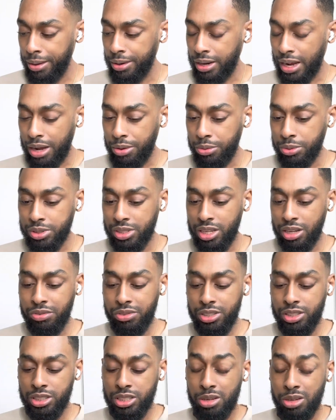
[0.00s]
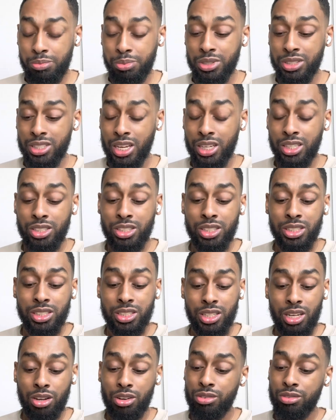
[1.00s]
I would definitely say protect
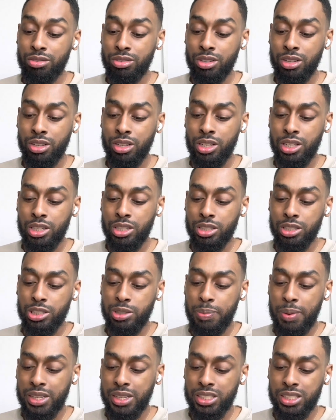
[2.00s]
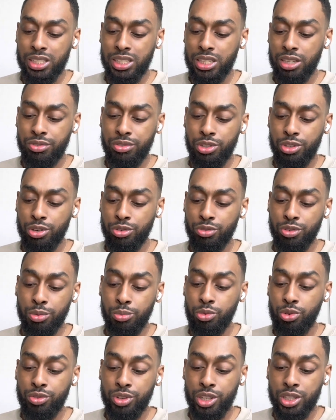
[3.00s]
yourself, especially if you're
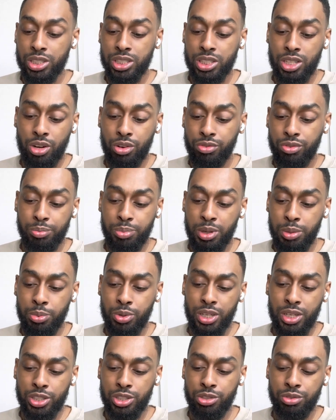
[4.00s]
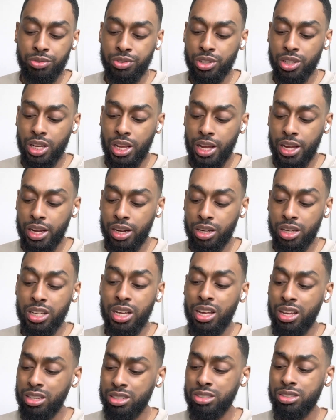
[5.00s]
removing yourself from people that you feel like,
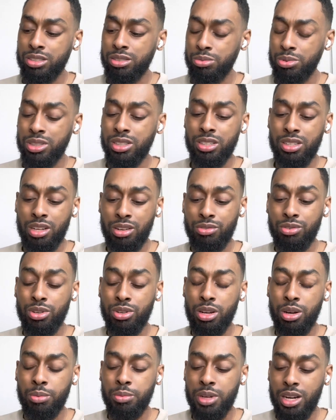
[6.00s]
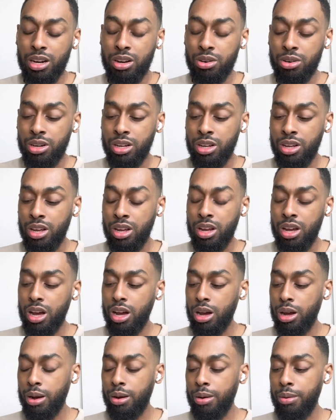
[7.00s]
yes, with the devil coming out,
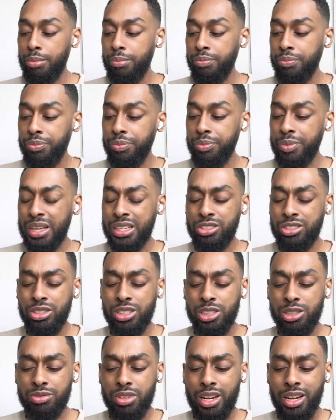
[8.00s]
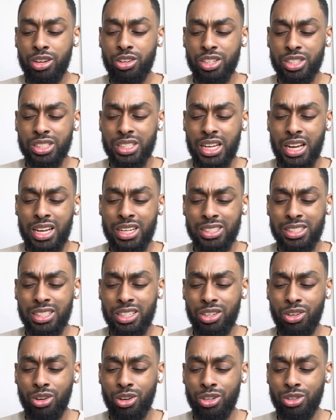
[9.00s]
um, that you just feel like are
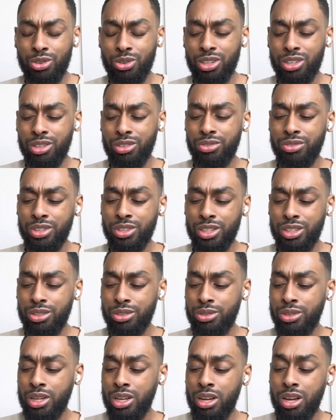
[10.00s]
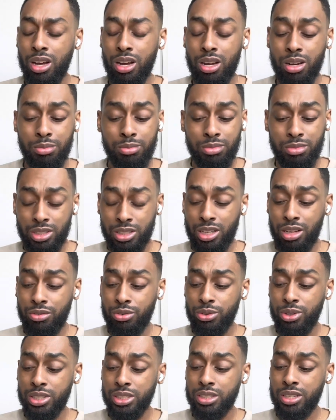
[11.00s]
toxic or no good for you. Um, the
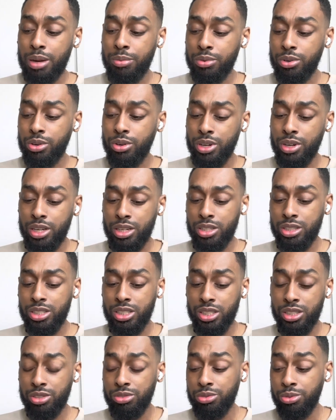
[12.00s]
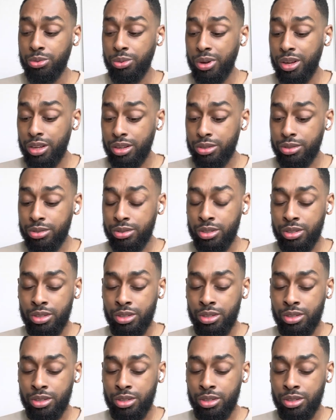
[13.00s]
devil is Capricorn energy as well